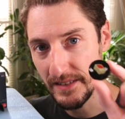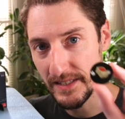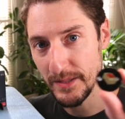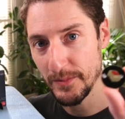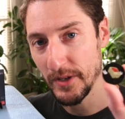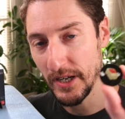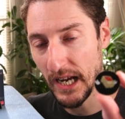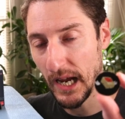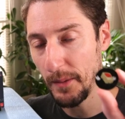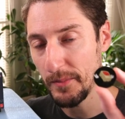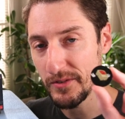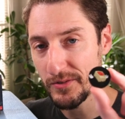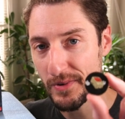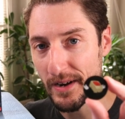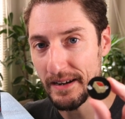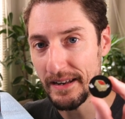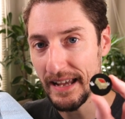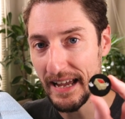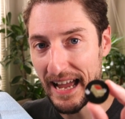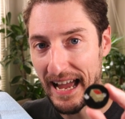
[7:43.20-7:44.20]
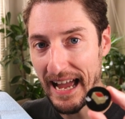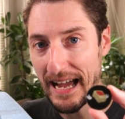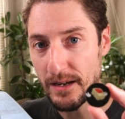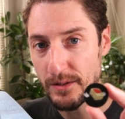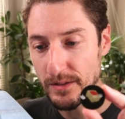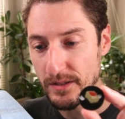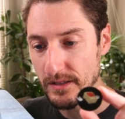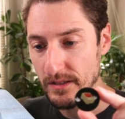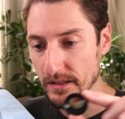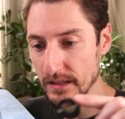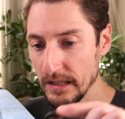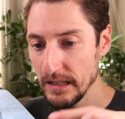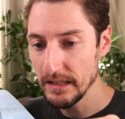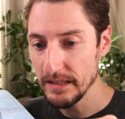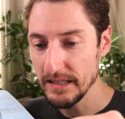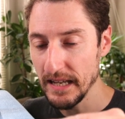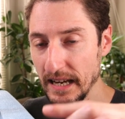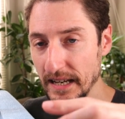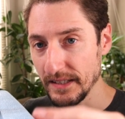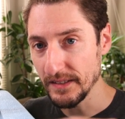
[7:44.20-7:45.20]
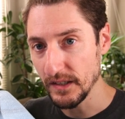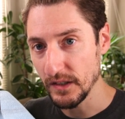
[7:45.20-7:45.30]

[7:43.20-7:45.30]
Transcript: Someone comes around your house, takes